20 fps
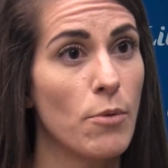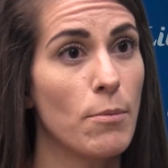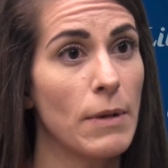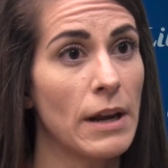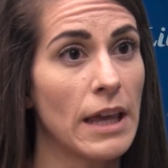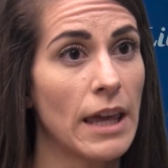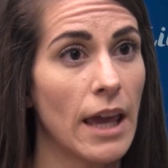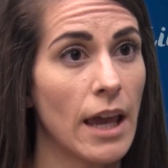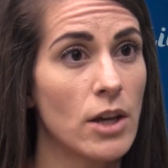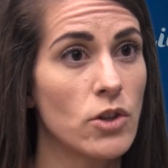
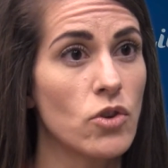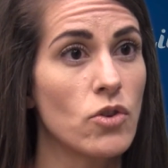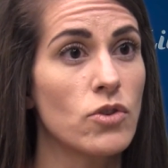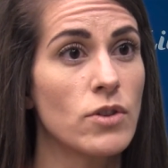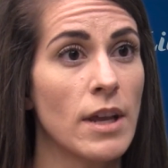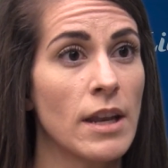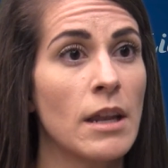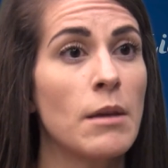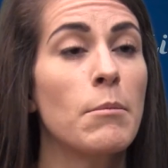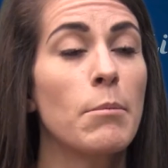
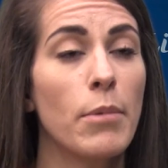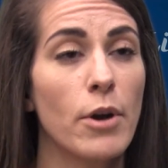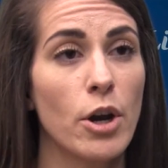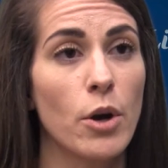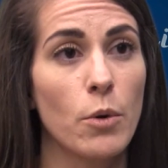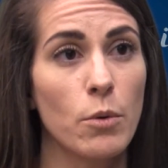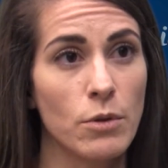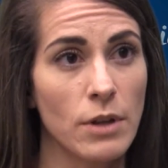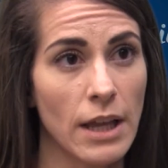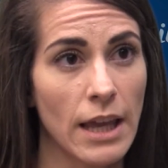complications and
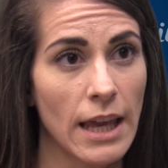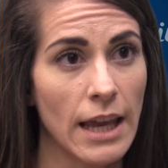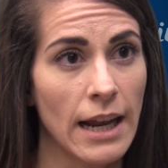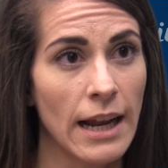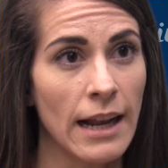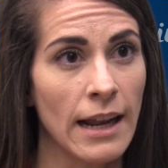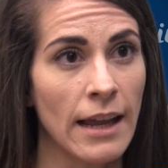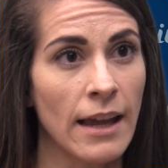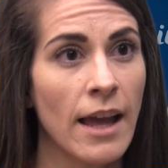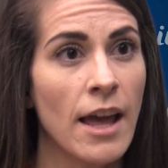impair wound
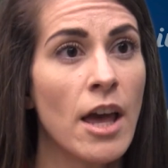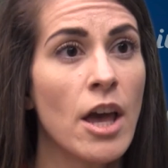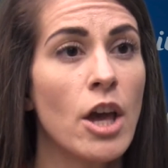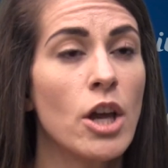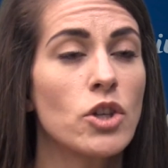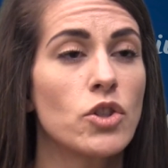healing.